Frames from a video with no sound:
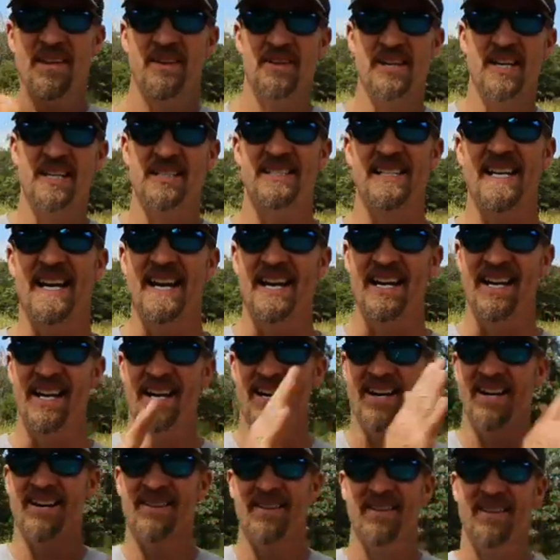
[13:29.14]
Dusty out
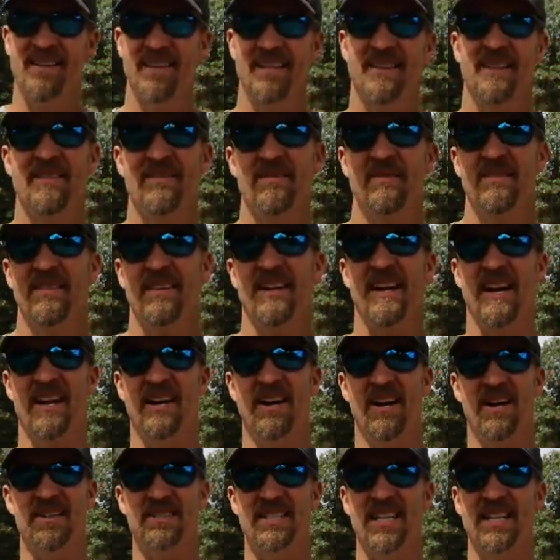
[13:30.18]
here. Got it
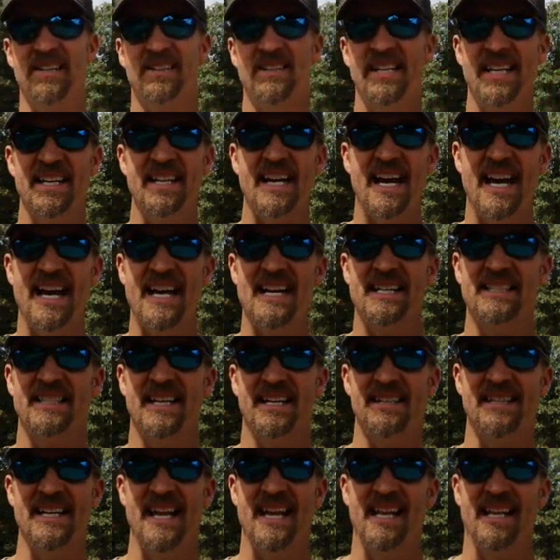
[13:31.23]
all tilled in, guys.
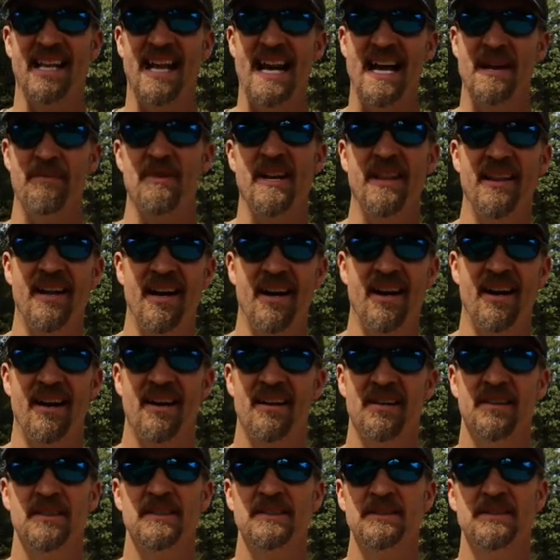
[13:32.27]
Got that lime in there.
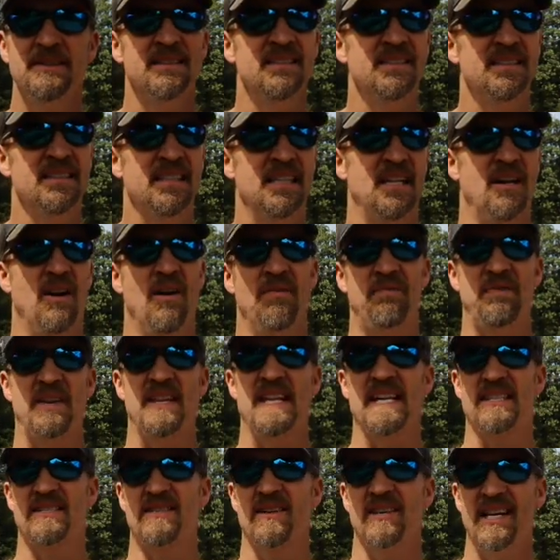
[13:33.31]
Hopefully
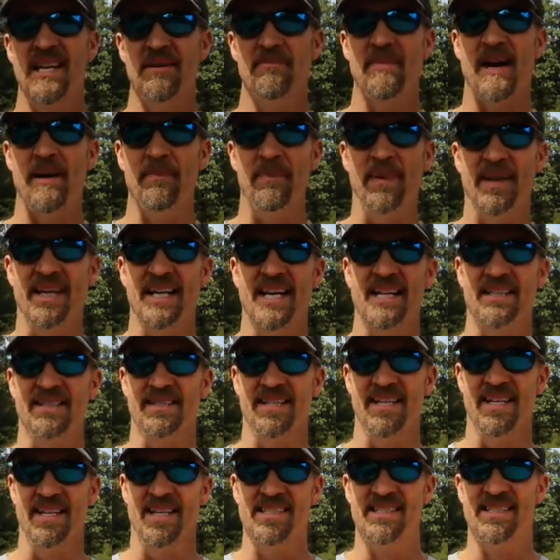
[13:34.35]
that's going to get my pH
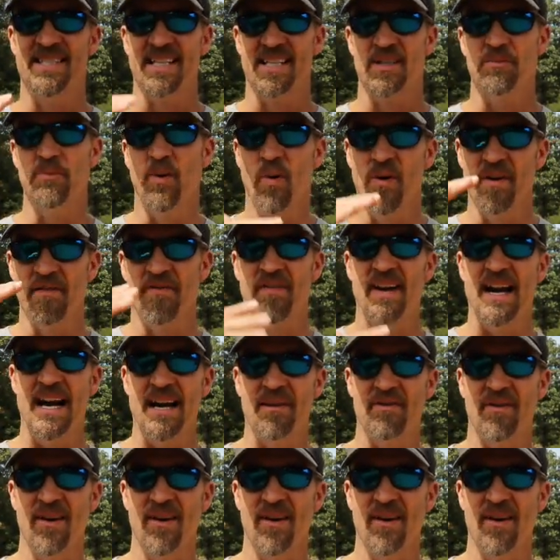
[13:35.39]
to that 6.5